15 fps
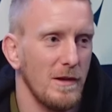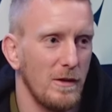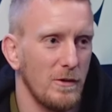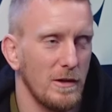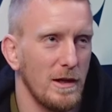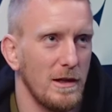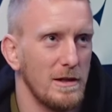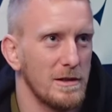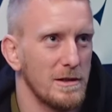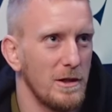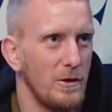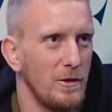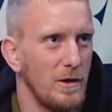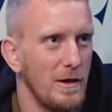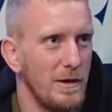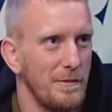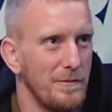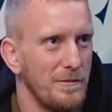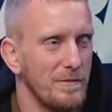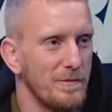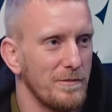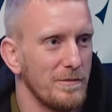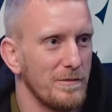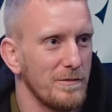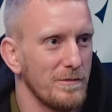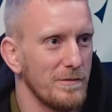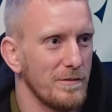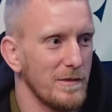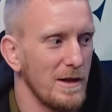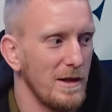Okay, so um,
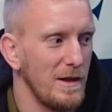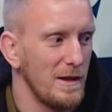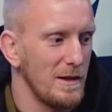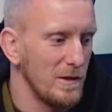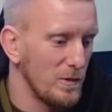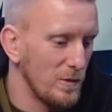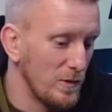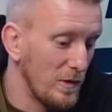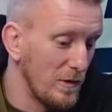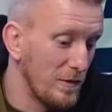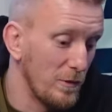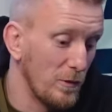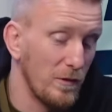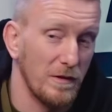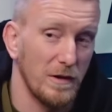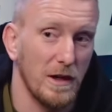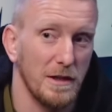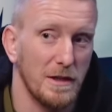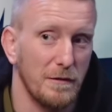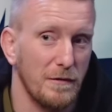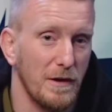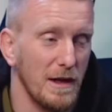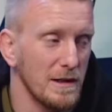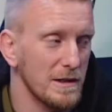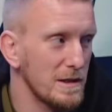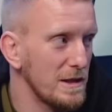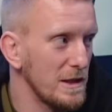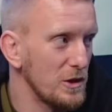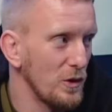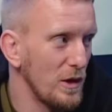with, with regard to Frank's
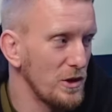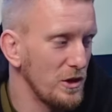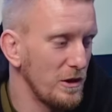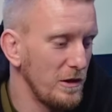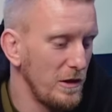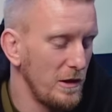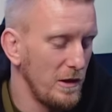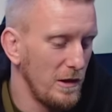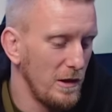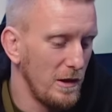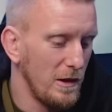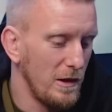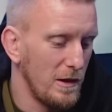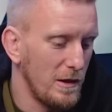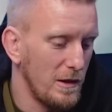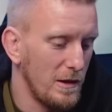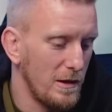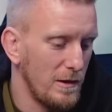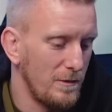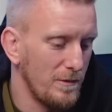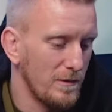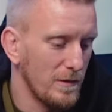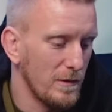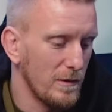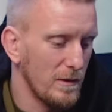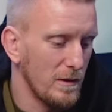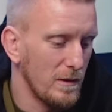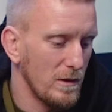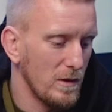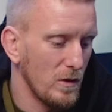situation, um,
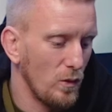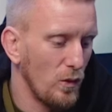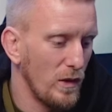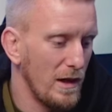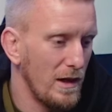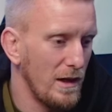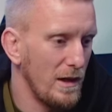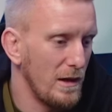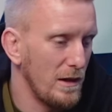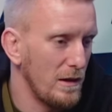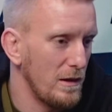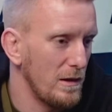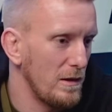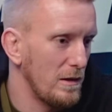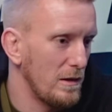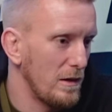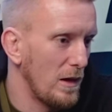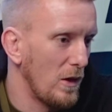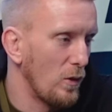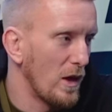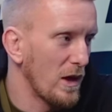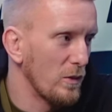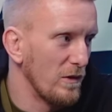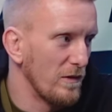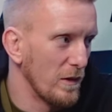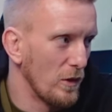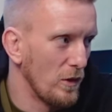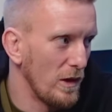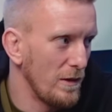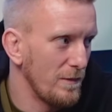we are working with a
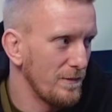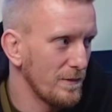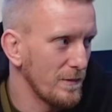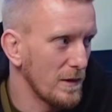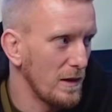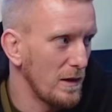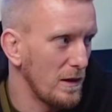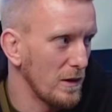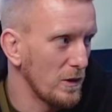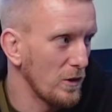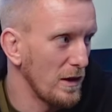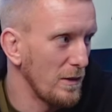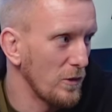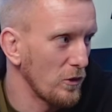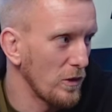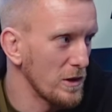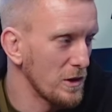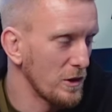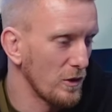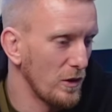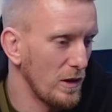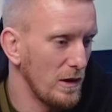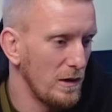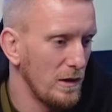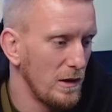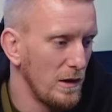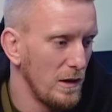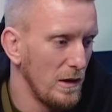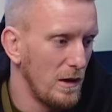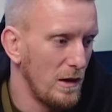lawyer, a good immigration lawyer.
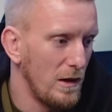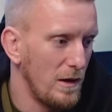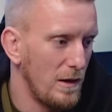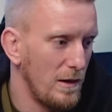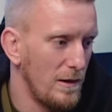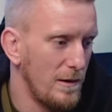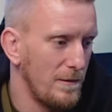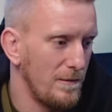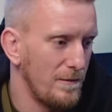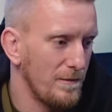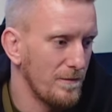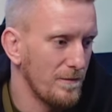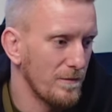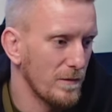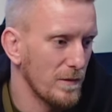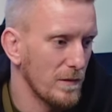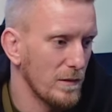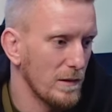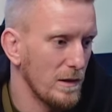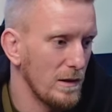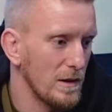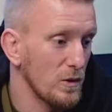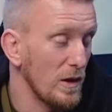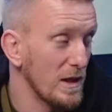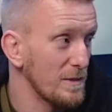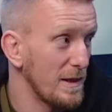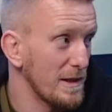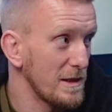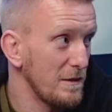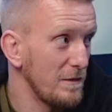Um, it's quite
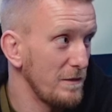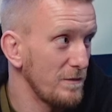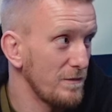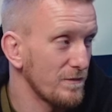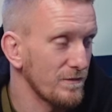expensive.